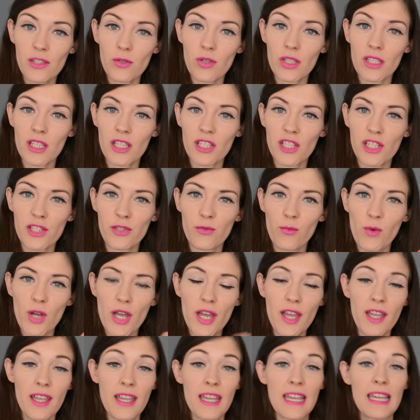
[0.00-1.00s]
strategies
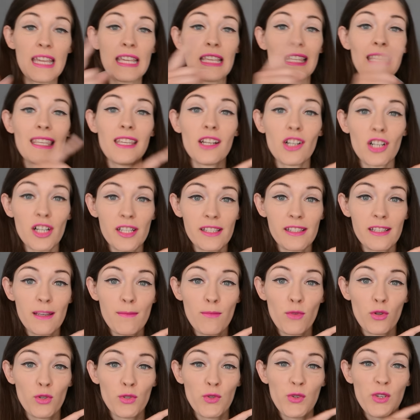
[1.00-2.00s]
were, here are
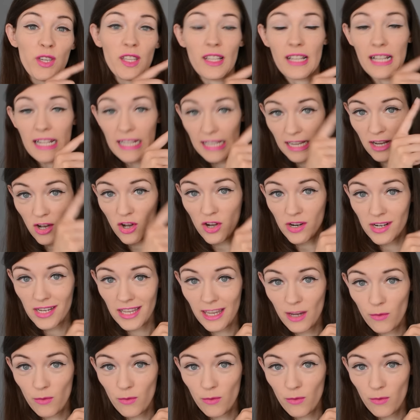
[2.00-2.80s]
symbols you can click on.